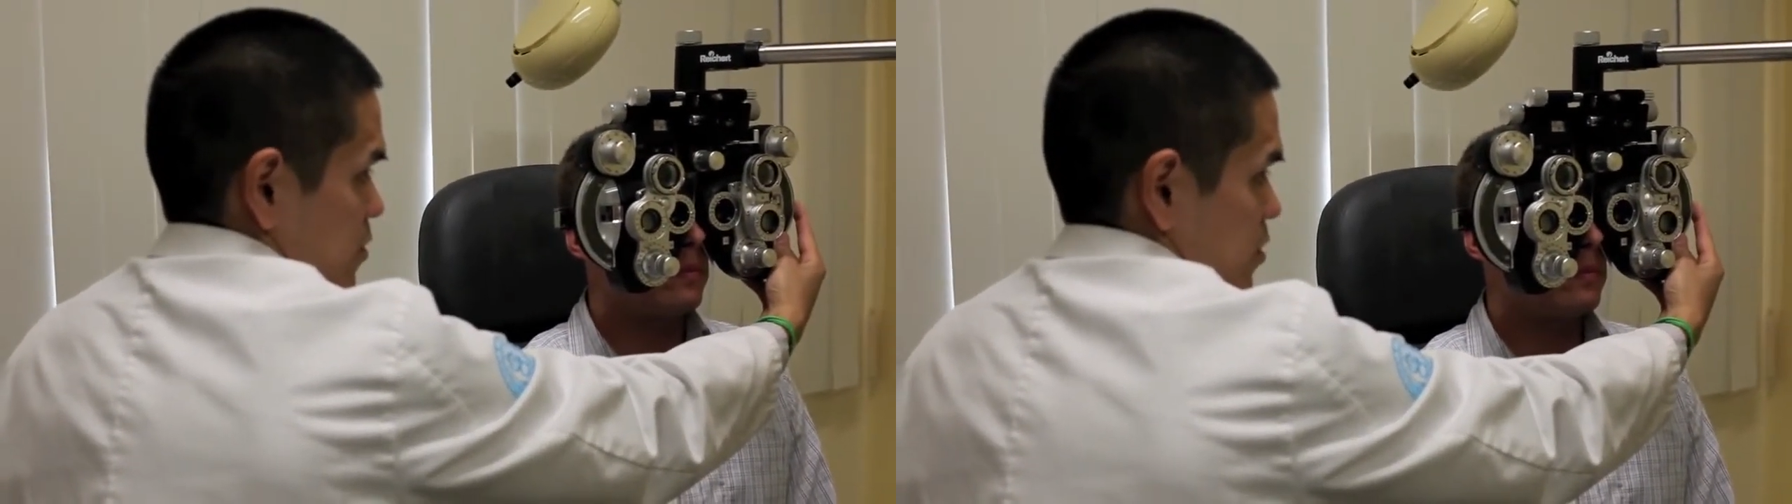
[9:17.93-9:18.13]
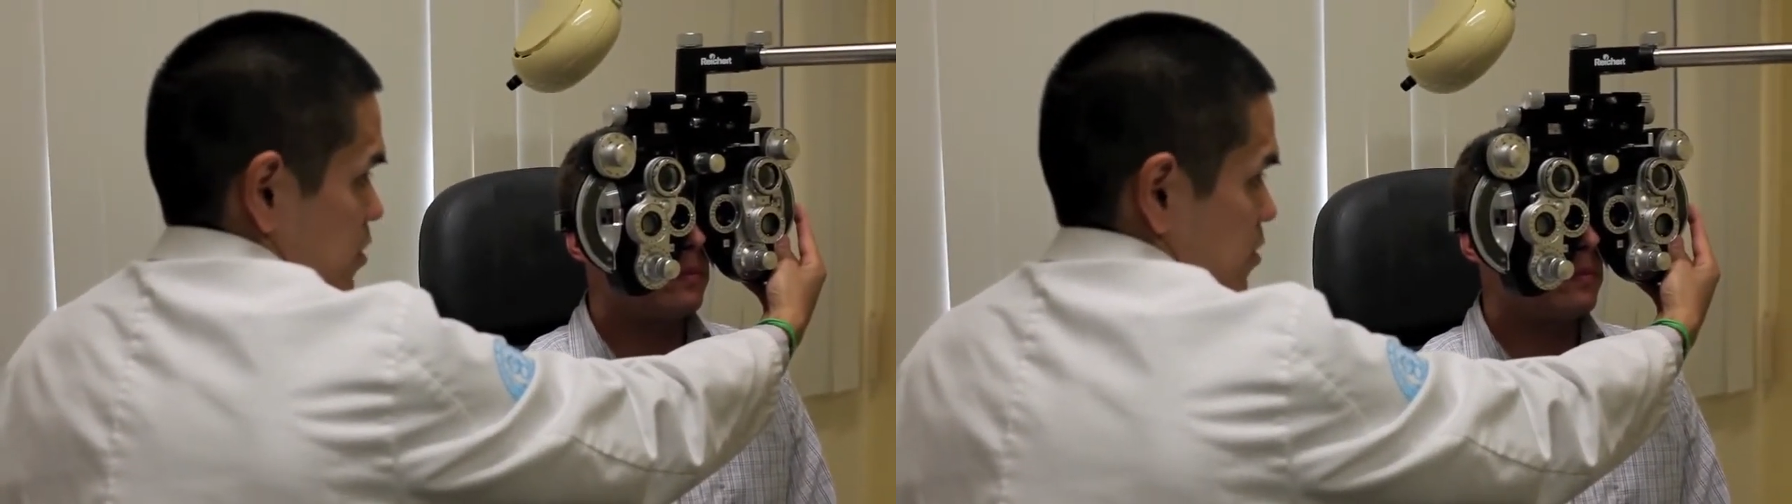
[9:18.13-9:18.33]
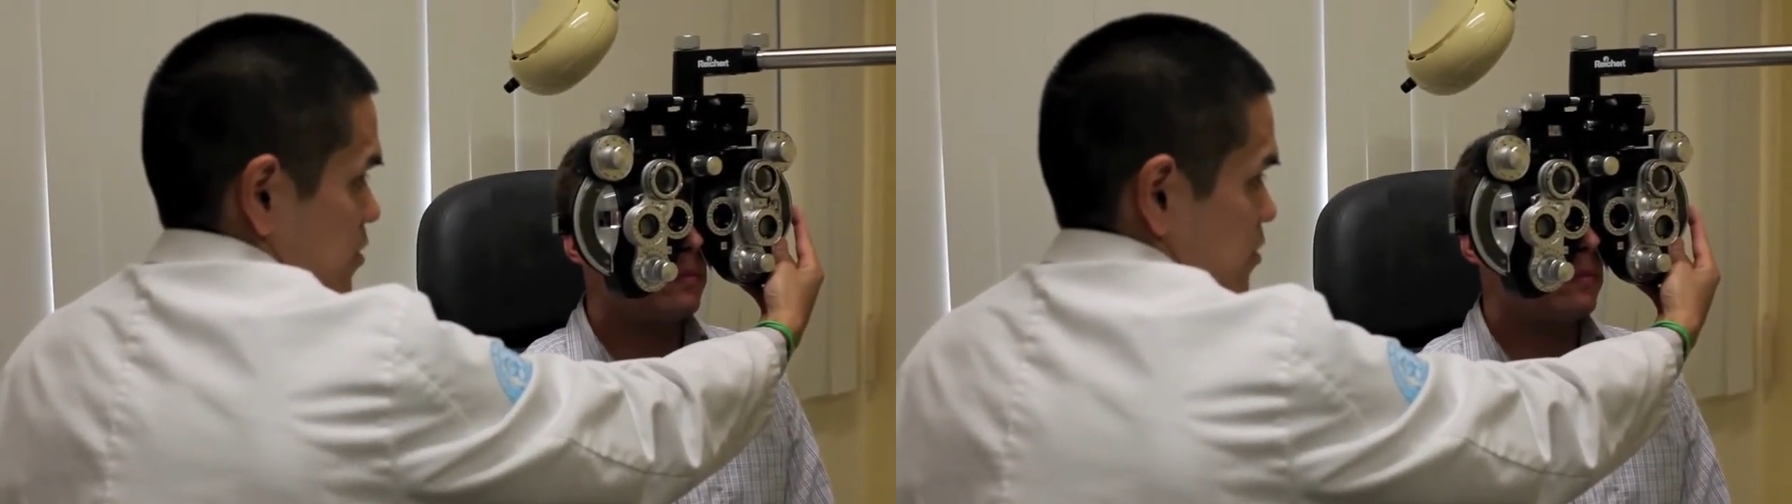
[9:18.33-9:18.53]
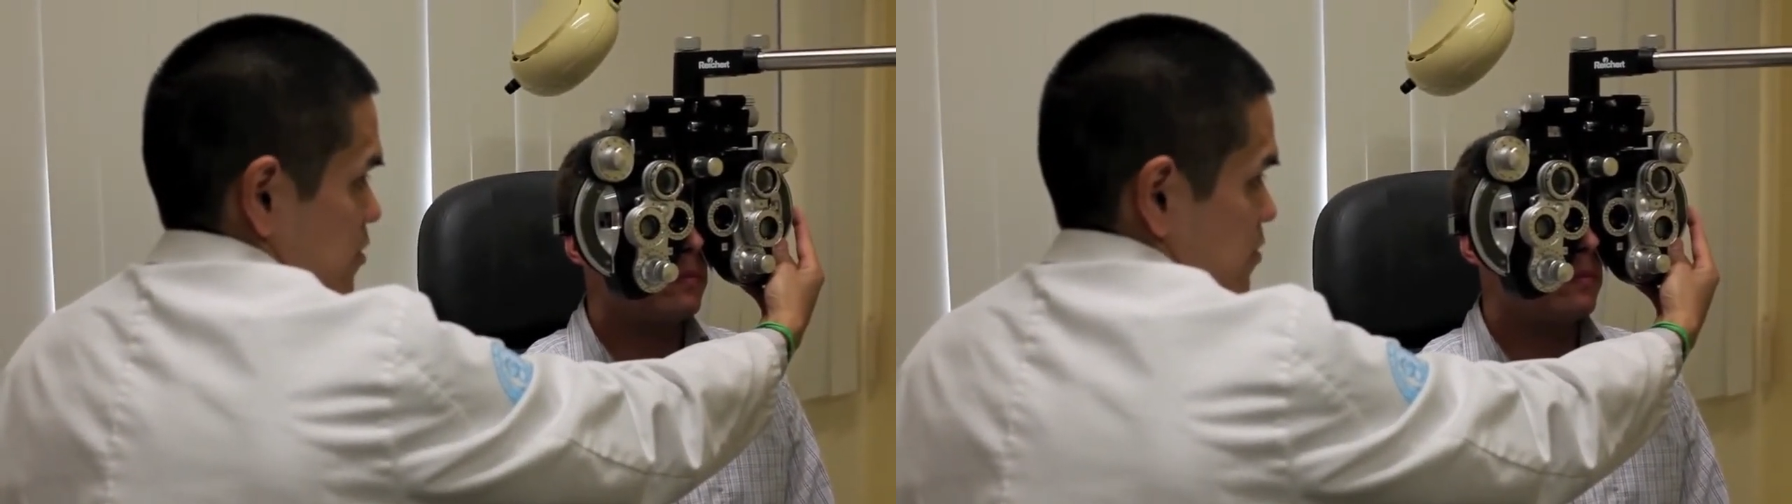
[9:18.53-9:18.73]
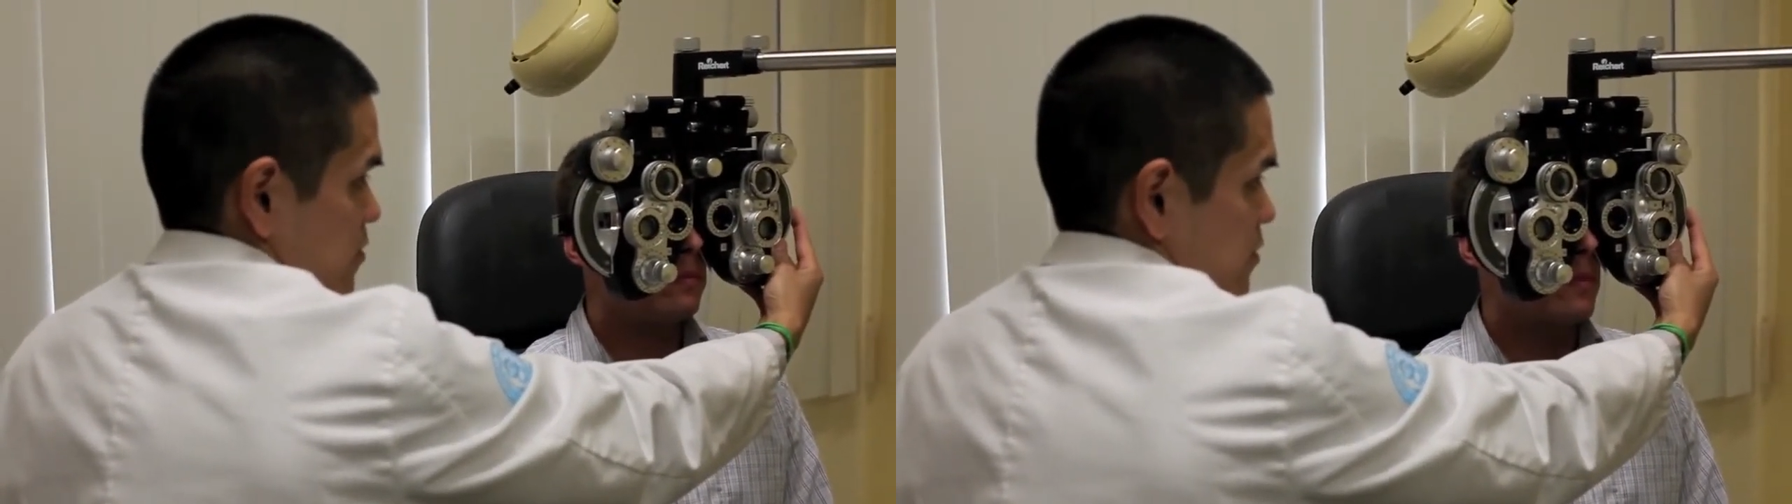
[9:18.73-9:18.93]
darker?
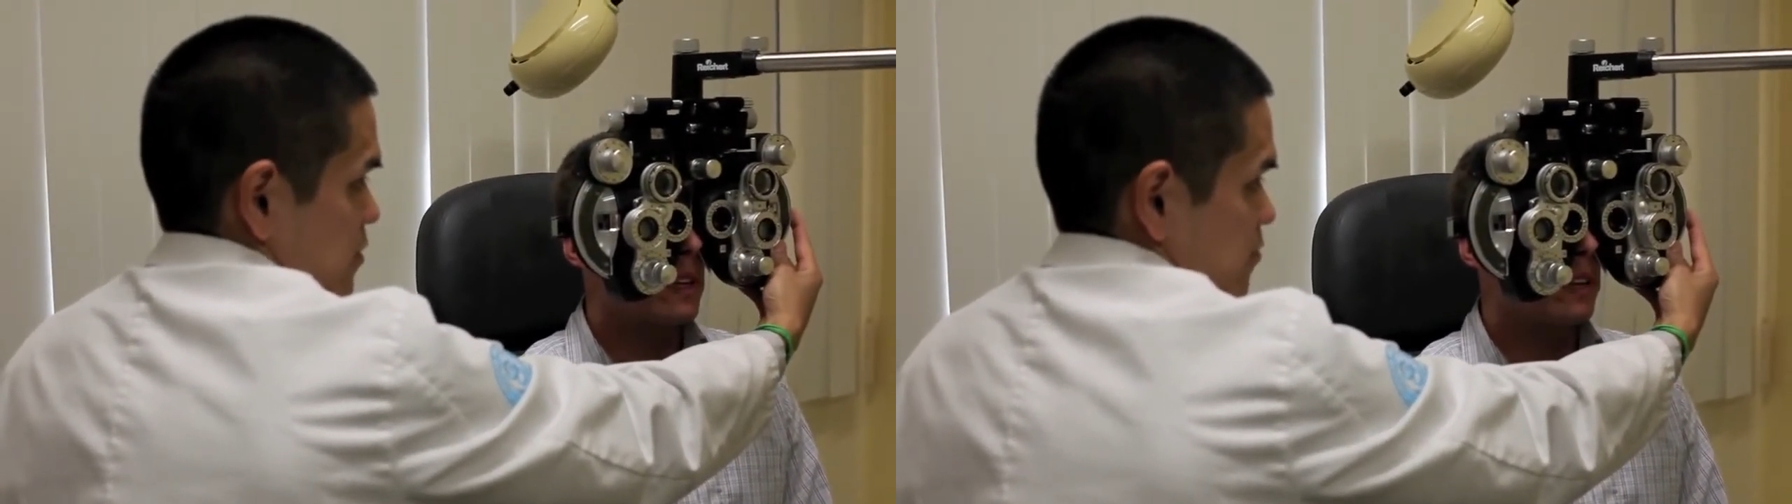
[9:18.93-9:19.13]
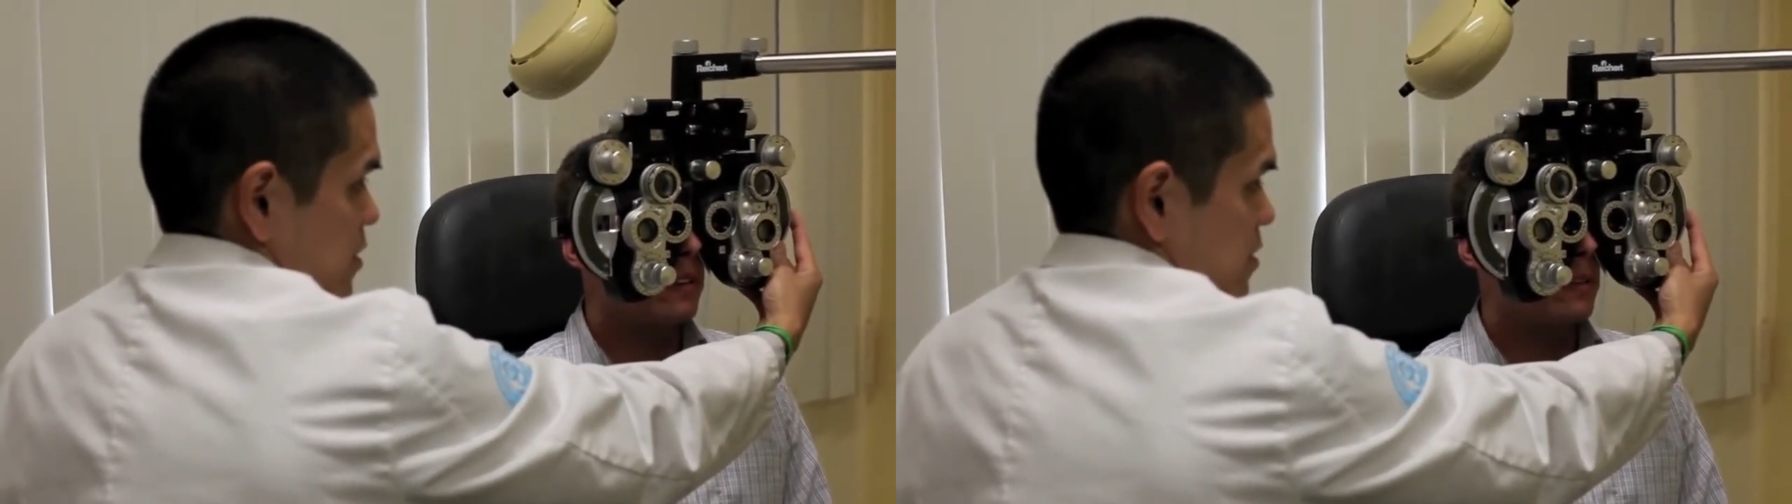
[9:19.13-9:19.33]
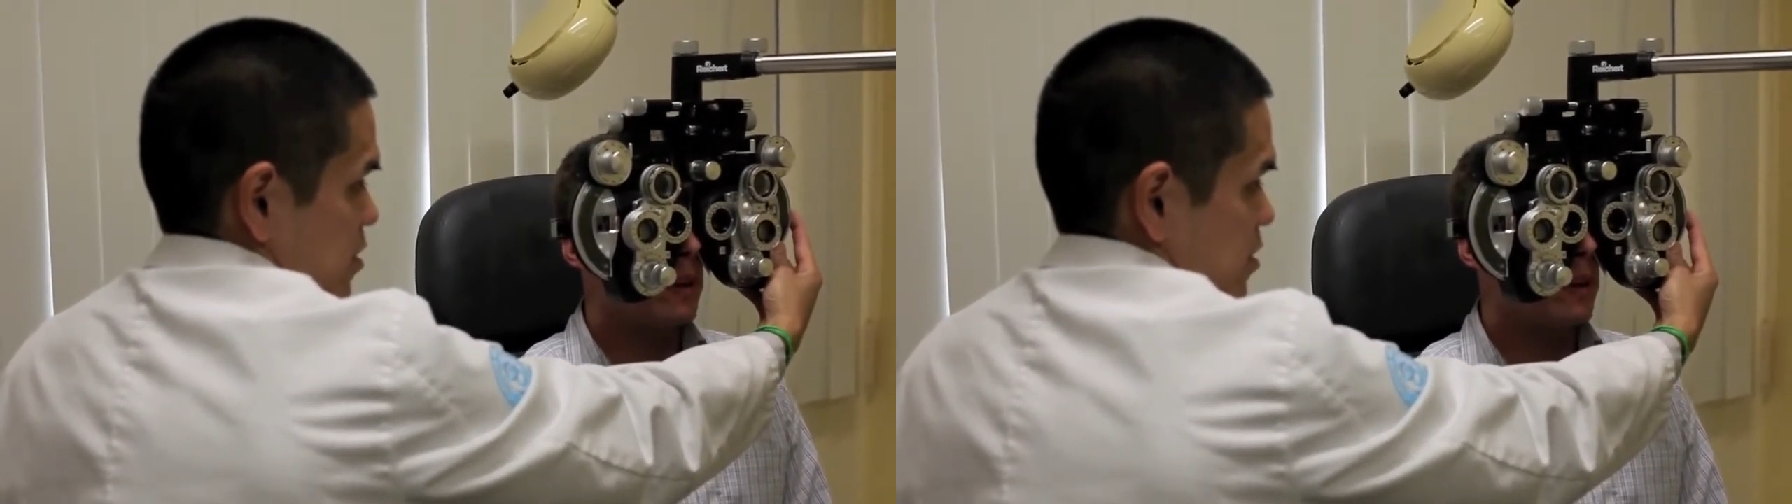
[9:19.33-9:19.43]
The red side.